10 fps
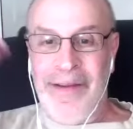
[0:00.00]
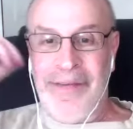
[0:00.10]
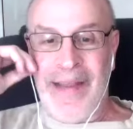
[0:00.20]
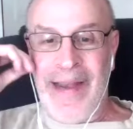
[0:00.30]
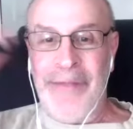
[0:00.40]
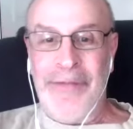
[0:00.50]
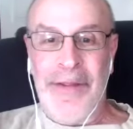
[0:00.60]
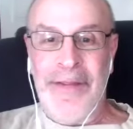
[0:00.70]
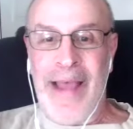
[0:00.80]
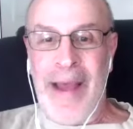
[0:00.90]
said after
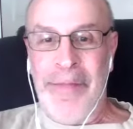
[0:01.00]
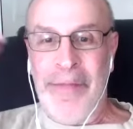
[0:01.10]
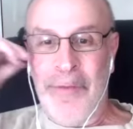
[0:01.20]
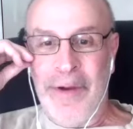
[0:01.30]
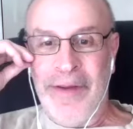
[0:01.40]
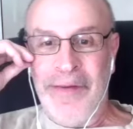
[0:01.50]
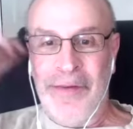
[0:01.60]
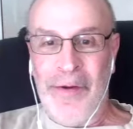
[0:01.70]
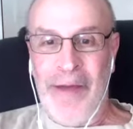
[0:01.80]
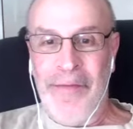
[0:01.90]
the top three,
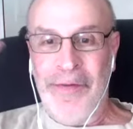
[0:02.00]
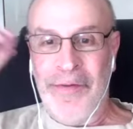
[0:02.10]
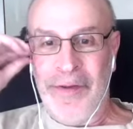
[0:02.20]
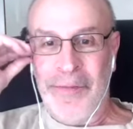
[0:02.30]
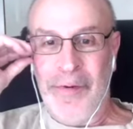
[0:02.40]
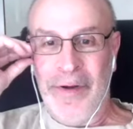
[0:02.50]
so obviously he's putting